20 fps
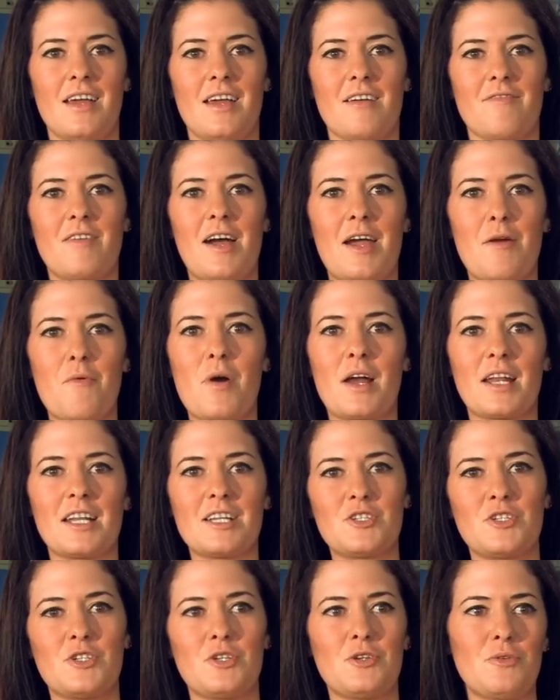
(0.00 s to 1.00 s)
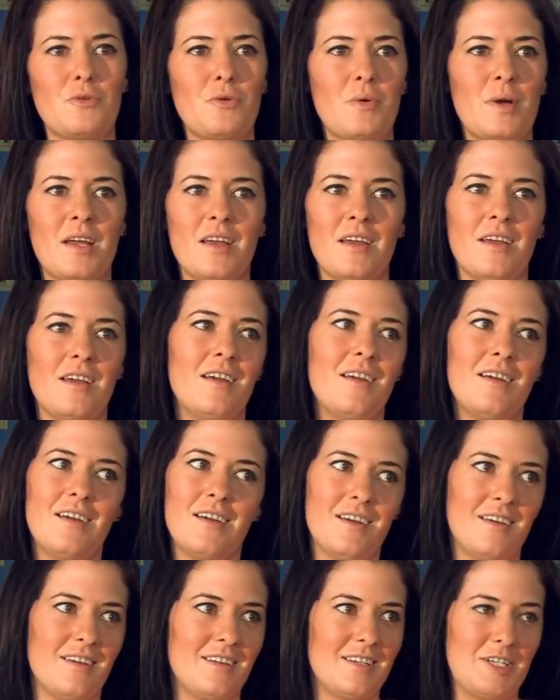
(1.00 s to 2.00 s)
If I wanted to
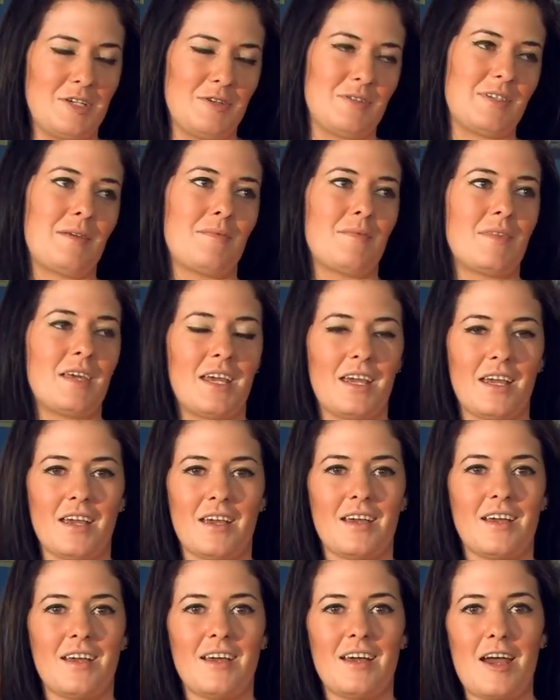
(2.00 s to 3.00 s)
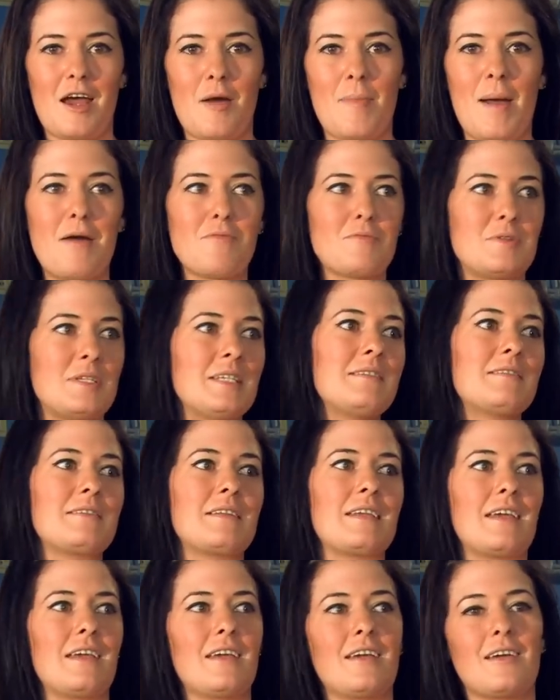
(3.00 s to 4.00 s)
do something about
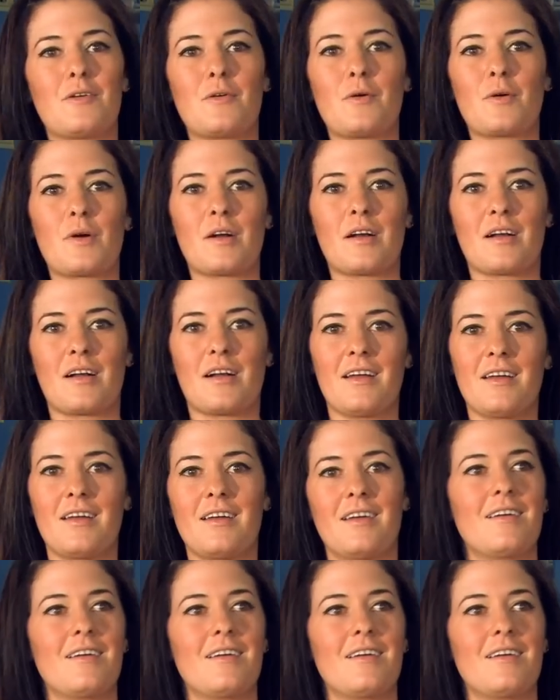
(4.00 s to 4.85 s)
Disney or